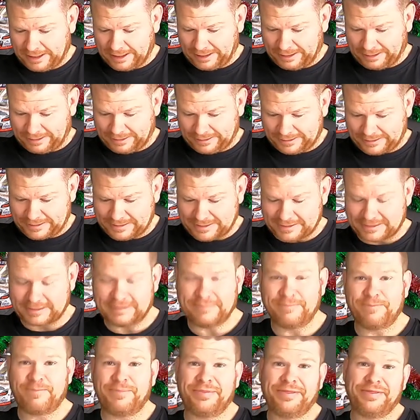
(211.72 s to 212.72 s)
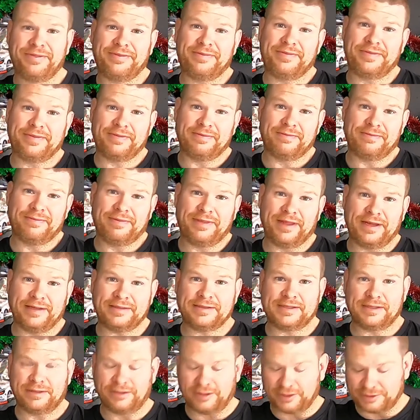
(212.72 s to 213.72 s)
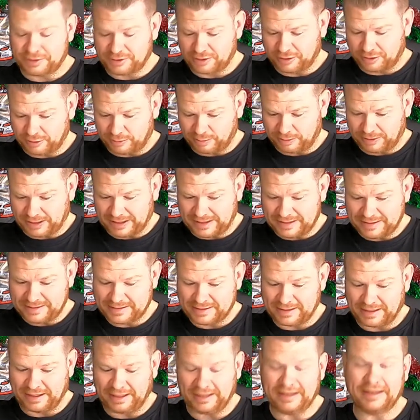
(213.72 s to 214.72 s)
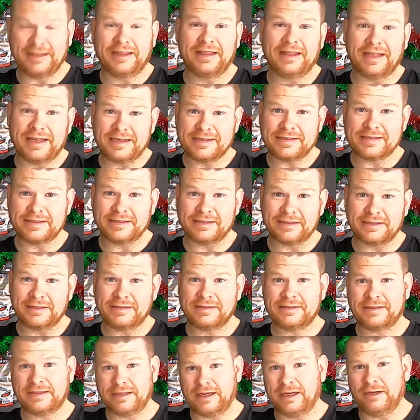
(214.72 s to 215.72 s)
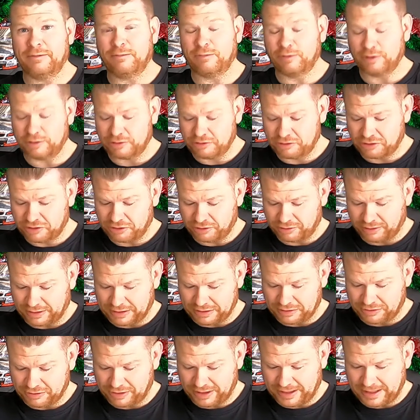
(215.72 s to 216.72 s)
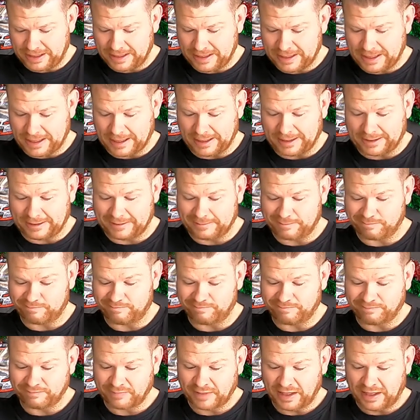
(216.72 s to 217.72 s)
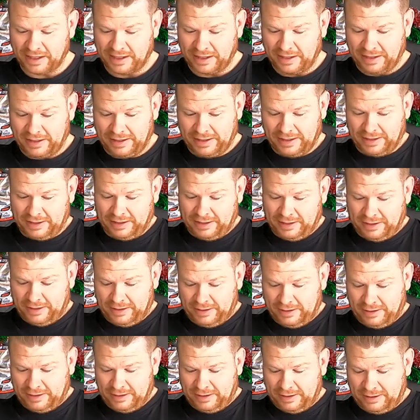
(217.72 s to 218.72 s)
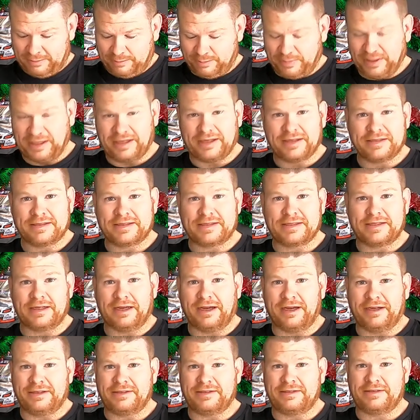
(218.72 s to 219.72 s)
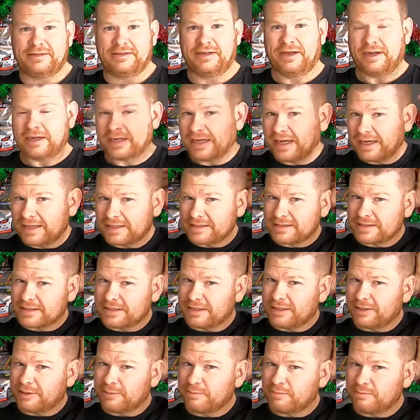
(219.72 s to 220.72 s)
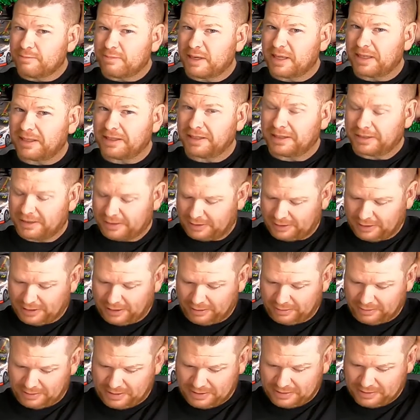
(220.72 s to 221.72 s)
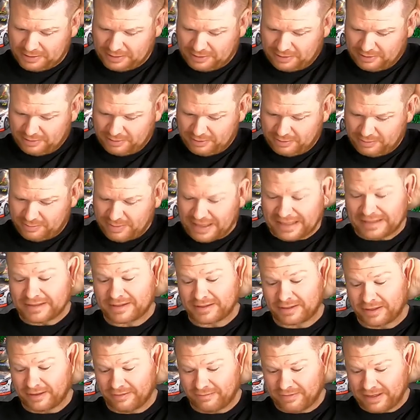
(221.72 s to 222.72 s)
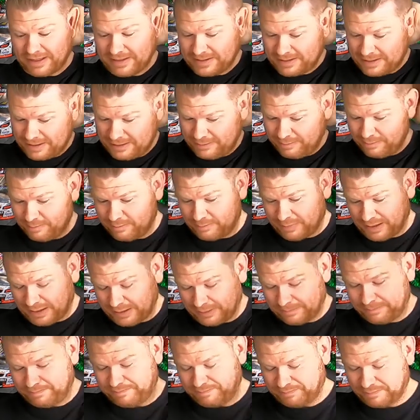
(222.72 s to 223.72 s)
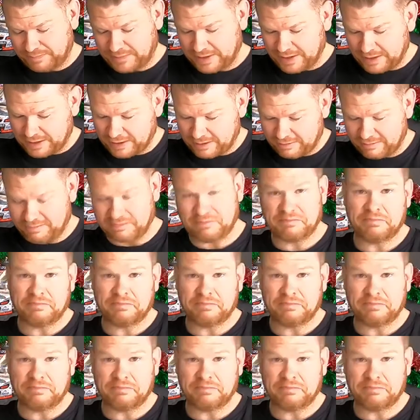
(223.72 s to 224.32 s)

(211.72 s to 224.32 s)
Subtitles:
And that's a logical place, unless it's at Walkinshaw Andretti, because I can't see them going to Matt Stone Racing, but you